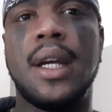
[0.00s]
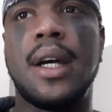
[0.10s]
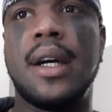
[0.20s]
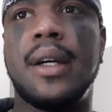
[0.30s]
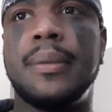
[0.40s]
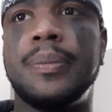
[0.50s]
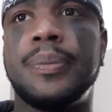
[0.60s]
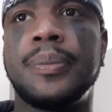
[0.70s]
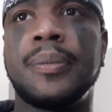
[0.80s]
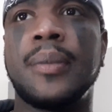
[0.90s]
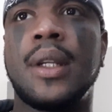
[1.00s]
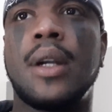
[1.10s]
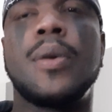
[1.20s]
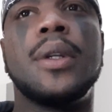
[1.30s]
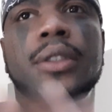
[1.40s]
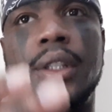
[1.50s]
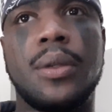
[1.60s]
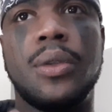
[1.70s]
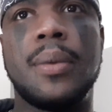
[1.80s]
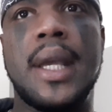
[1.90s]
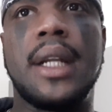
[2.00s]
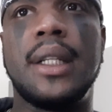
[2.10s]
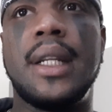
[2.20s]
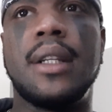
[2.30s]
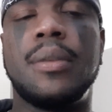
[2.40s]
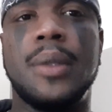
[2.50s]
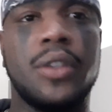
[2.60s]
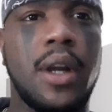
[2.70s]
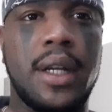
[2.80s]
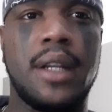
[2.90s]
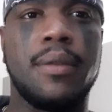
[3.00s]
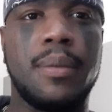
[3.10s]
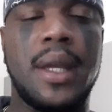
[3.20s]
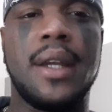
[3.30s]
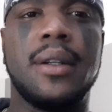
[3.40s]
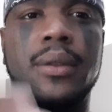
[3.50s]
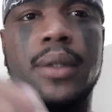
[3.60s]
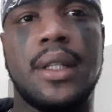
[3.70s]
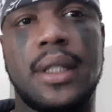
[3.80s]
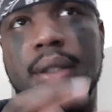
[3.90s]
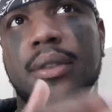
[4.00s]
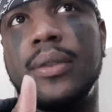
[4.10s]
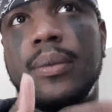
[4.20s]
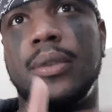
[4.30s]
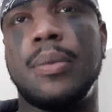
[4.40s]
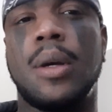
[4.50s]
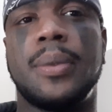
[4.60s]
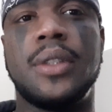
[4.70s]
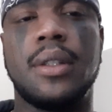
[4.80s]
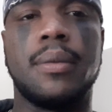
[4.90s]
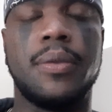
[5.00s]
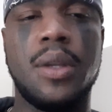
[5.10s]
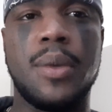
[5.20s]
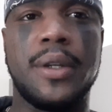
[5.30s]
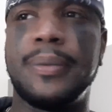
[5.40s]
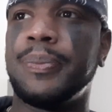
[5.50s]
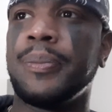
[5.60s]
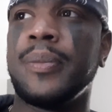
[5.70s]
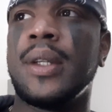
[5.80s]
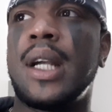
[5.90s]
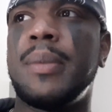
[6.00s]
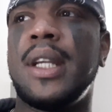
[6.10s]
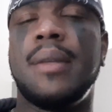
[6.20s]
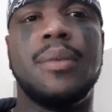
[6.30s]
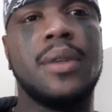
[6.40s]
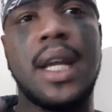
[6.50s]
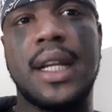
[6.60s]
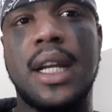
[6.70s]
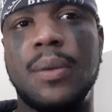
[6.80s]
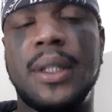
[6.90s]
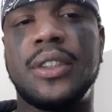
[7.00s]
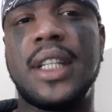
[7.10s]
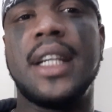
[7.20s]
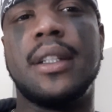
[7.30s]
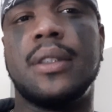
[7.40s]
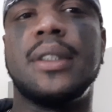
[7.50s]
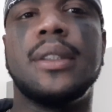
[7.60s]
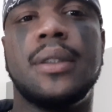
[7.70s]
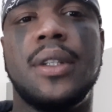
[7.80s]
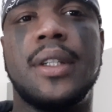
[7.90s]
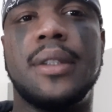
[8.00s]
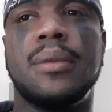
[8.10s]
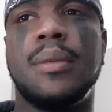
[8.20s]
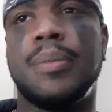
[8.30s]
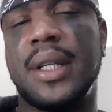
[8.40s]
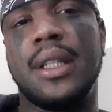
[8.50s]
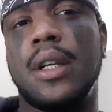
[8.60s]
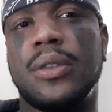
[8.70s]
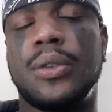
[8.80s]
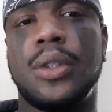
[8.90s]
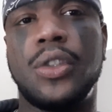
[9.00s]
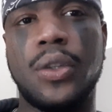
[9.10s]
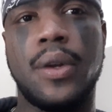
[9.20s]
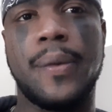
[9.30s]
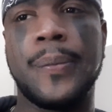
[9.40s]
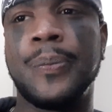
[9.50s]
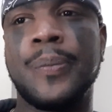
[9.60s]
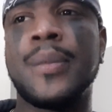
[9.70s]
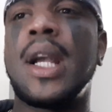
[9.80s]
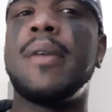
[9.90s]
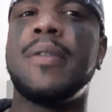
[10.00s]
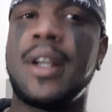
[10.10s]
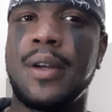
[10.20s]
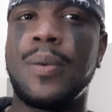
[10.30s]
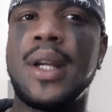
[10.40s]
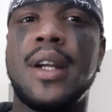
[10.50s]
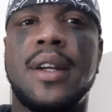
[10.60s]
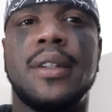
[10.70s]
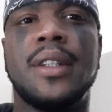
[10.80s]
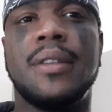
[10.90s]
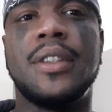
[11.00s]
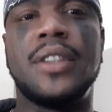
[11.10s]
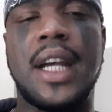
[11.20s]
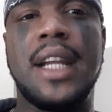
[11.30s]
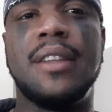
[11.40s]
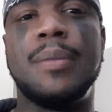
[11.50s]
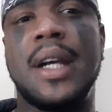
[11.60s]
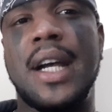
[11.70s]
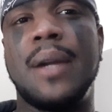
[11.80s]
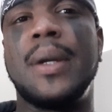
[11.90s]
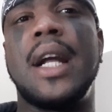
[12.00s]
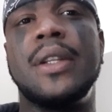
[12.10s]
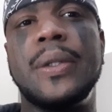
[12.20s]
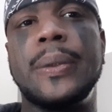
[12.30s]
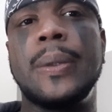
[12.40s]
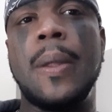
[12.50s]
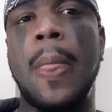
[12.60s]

According to YouTube analytics, majority of a male, I think it's a small percentage of a female. Got to kind of weigh the scale on, But long story short, I'm very aware of the science behind what I do.